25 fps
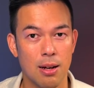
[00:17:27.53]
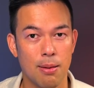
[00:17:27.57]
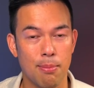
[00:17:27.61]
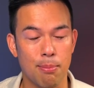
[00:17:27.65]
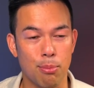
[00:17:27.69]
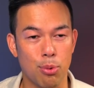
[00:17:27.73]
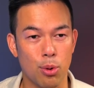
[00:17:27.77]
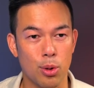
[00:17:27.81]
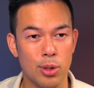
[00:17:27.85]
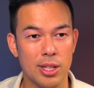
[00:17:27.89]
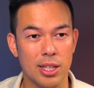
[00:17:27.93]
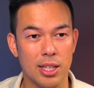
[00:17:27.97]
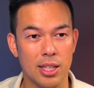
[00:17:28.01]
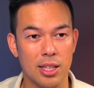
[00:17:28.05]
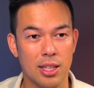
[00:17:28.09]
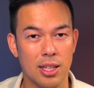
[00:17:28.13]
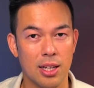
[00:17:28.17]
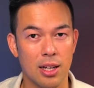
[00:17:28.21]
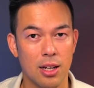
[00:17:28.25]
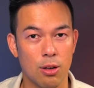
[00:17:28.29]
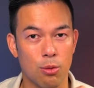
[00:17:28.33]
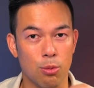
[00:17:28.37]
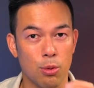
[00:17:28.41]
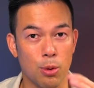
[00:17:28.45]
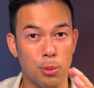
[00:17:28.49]
Breathe.
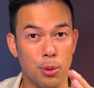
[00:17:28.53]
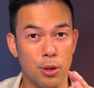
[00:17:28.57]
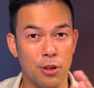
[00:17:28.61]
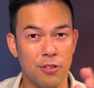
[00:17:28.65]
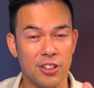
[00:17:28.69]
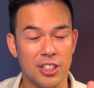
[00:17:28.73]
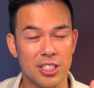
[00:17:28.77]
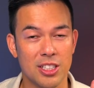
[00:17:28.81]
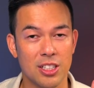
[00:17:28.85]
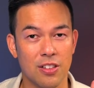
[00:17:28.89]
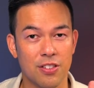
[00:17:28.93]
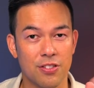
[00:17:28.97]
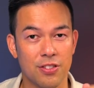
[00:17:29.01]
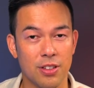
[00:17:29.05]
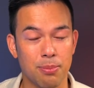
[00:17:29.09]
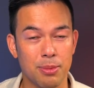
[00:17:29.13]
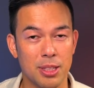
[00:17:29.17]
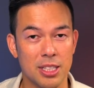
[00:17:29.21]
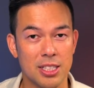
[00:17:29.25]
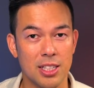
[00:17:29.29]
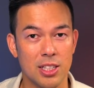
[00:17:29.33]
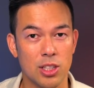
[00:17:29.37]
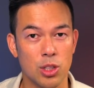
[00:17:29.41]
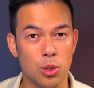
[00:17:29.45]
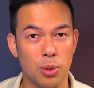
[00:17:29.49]
Remove yourself from the
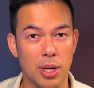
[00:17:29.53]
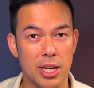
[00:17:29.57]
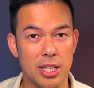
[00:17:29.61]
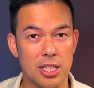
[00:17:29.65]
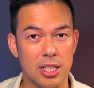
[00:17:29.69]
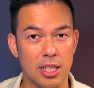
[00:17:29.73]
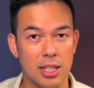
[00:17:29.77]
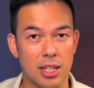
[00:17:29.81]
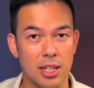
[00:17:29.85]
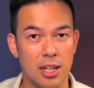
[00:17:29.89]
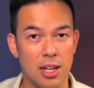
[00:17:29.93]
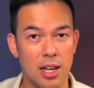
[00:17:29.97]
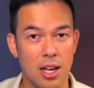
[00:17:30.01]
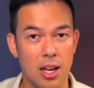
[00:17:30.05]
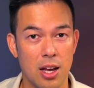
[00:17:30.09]
situation.